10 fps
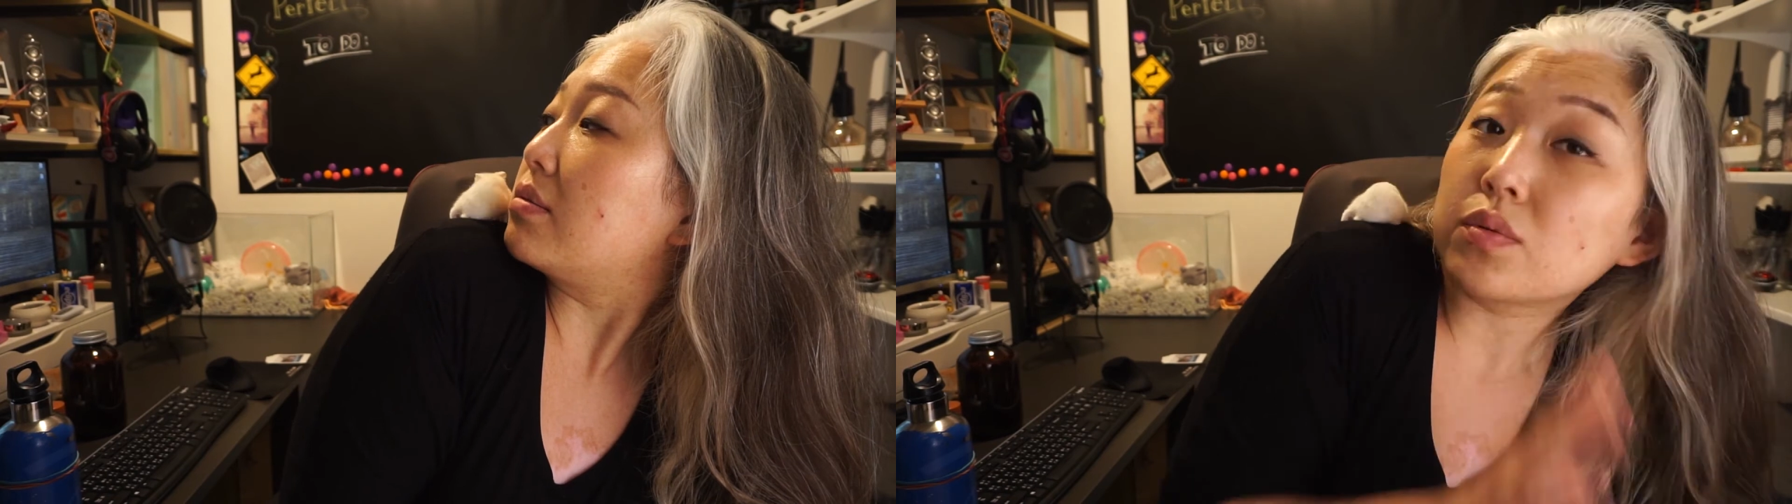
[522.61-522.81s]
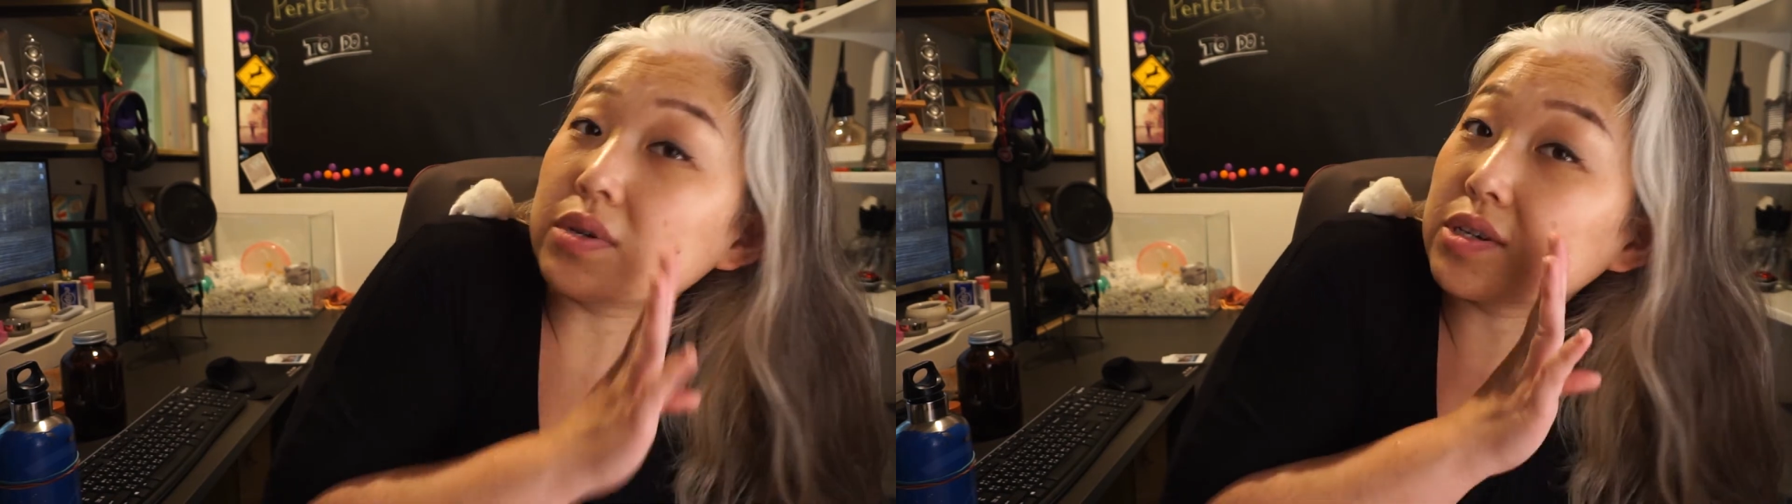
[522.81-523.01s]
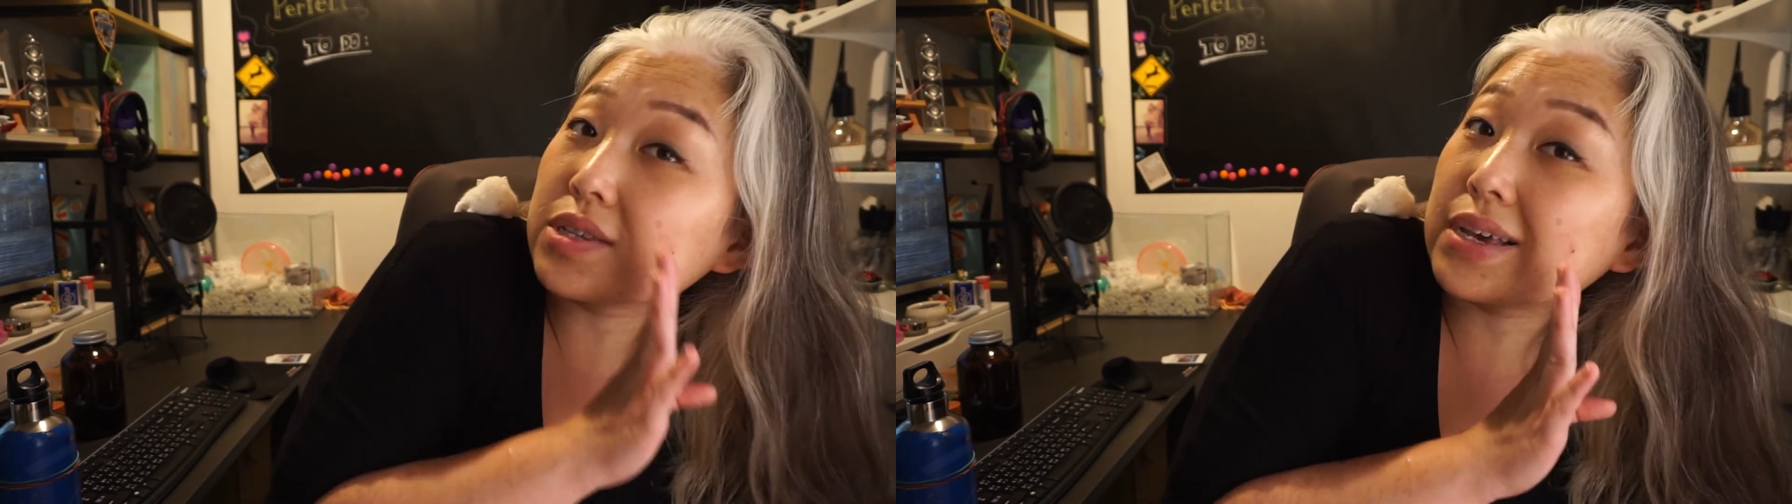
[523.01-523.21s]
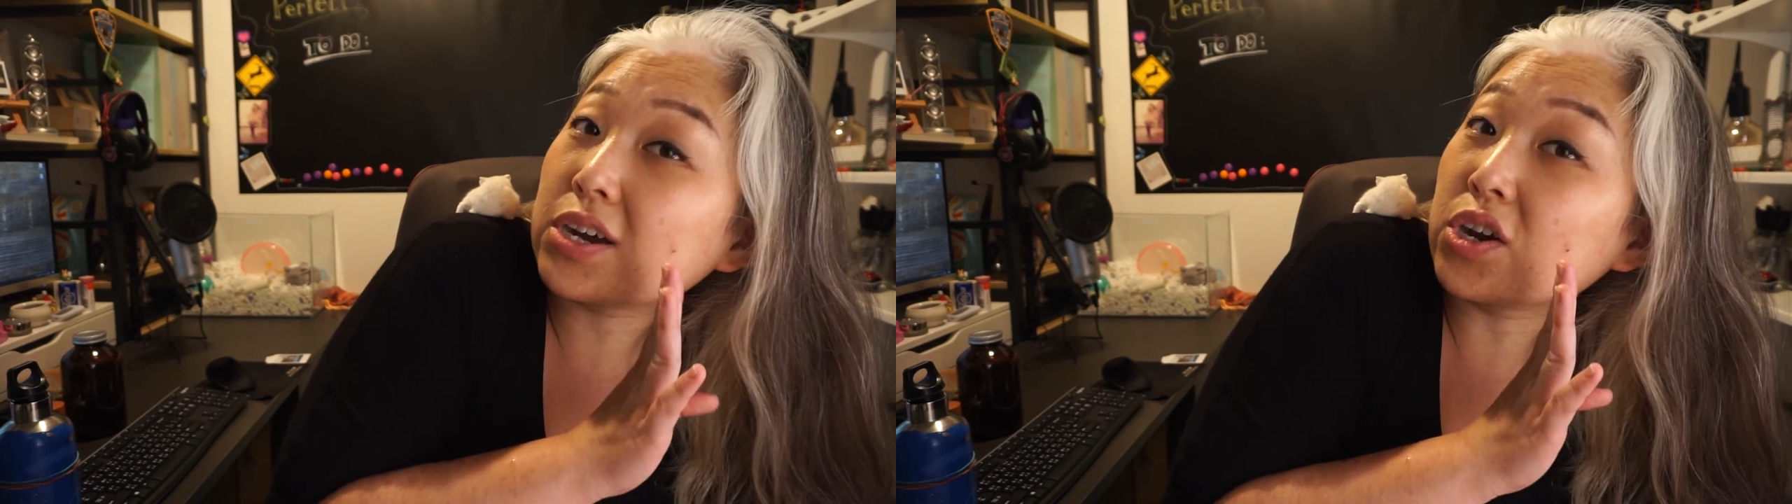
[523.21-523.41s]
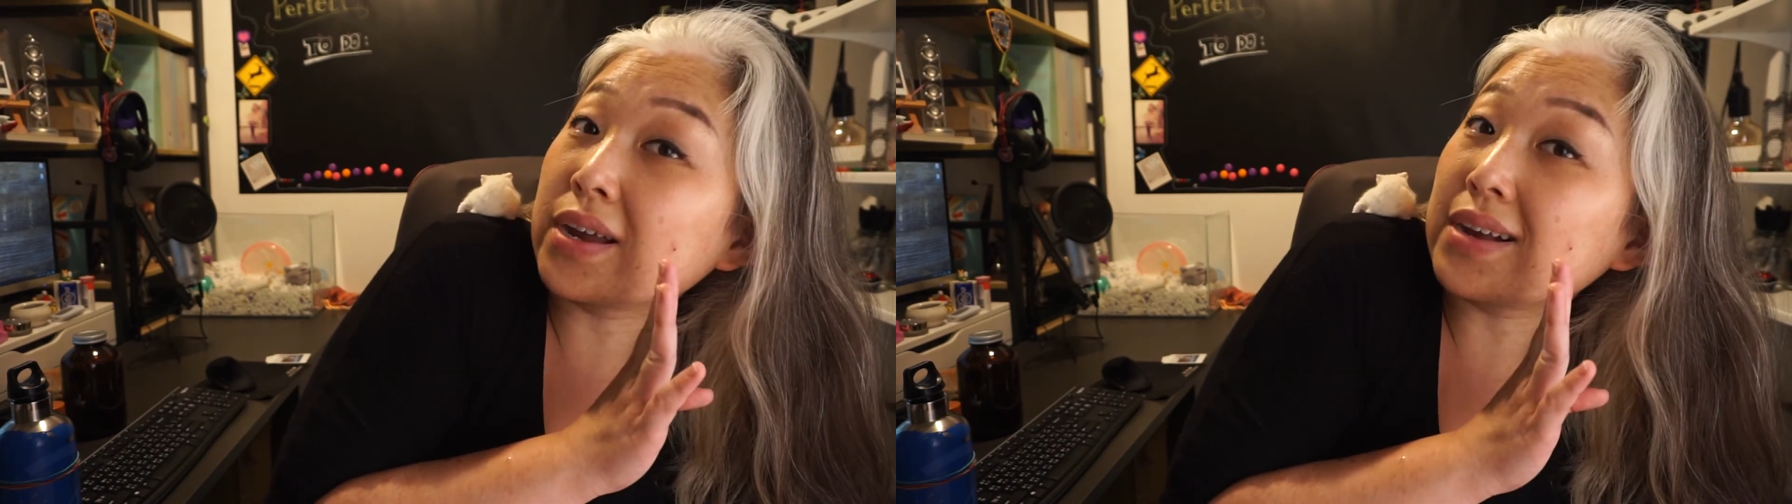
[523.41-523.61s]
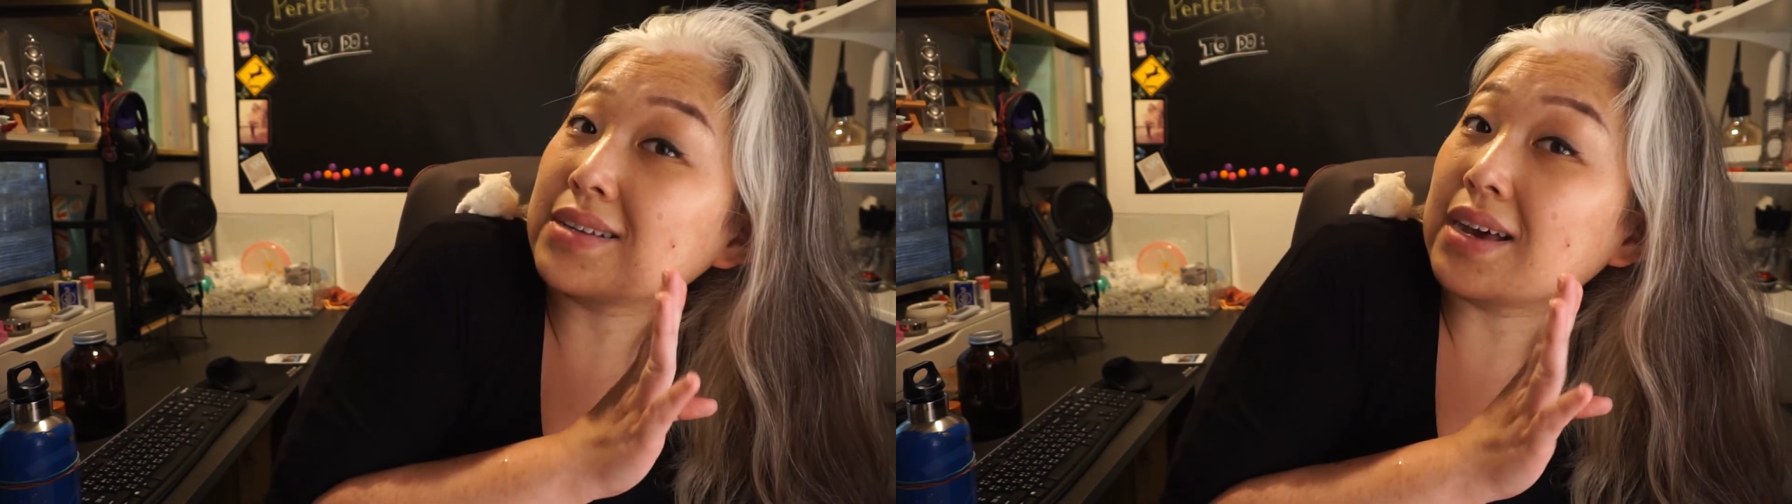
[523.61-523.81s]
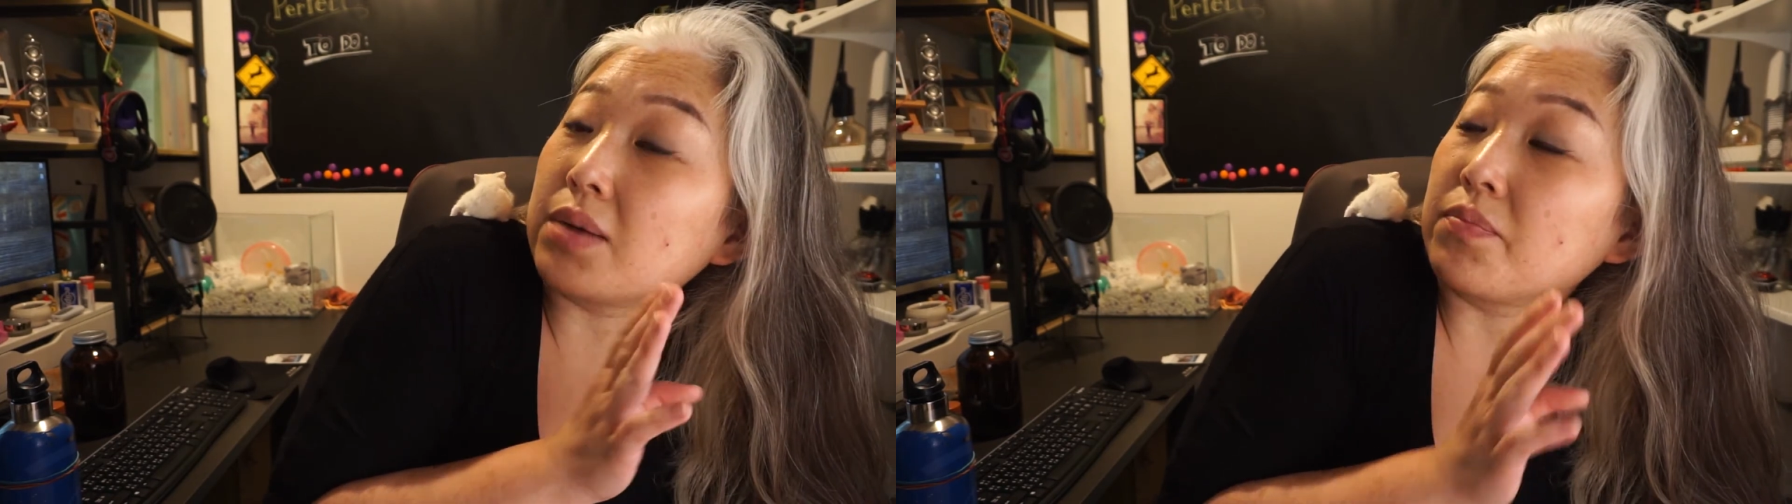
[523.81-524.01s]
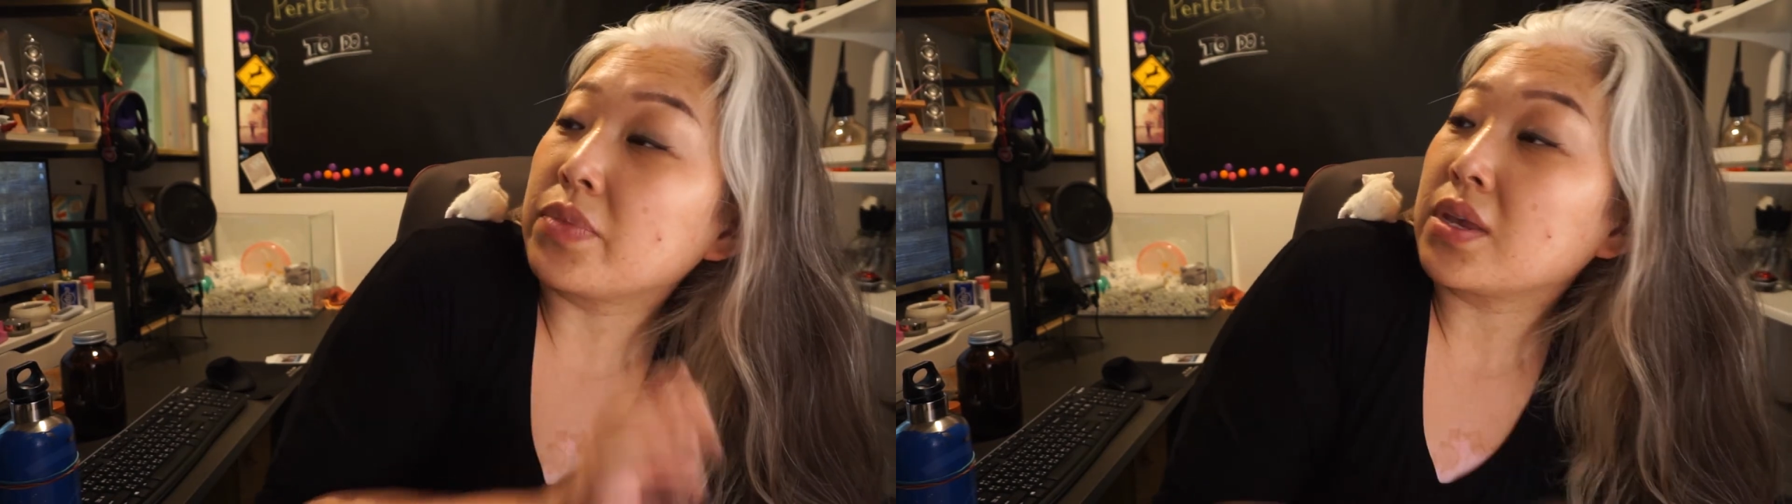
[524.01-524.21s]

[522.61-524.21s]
which is like her nighttime,